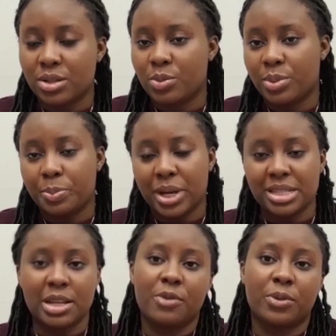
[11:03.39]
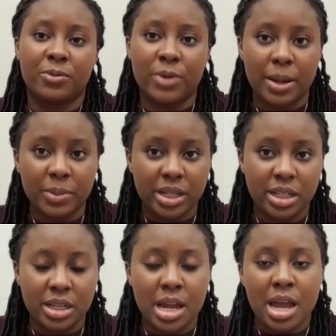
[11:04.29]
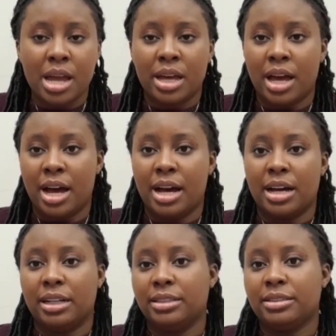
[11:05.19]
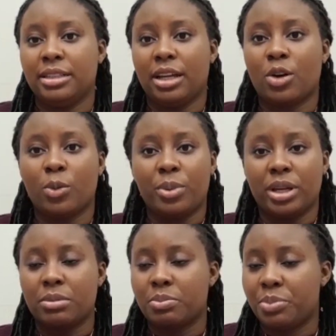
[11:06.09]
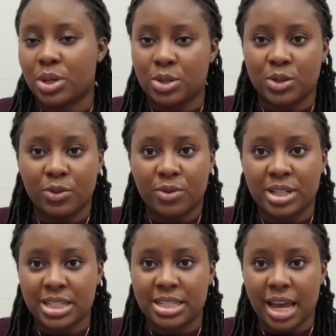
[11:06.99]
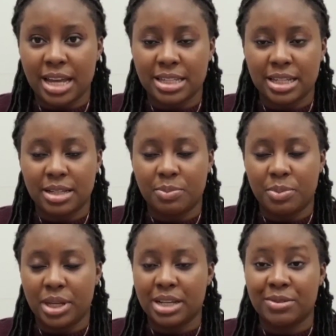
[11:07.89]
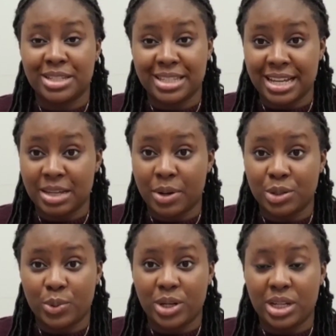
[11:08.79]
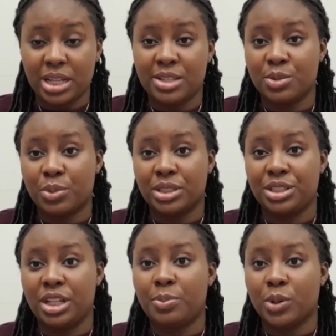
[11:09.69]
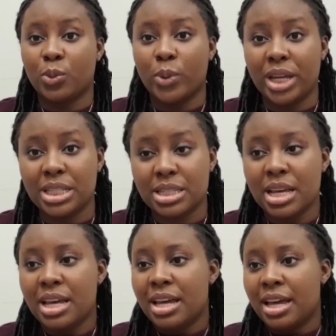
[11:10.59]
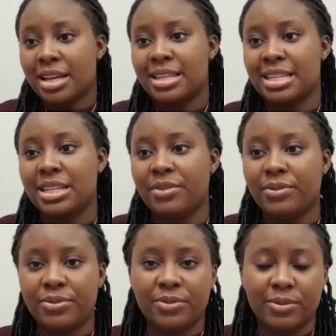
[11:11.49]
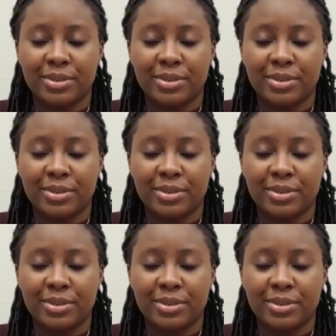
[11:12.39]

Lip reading: It could be passed down from family, and it could be because of being criticized about the way you eat, your body shape, your weight, excessive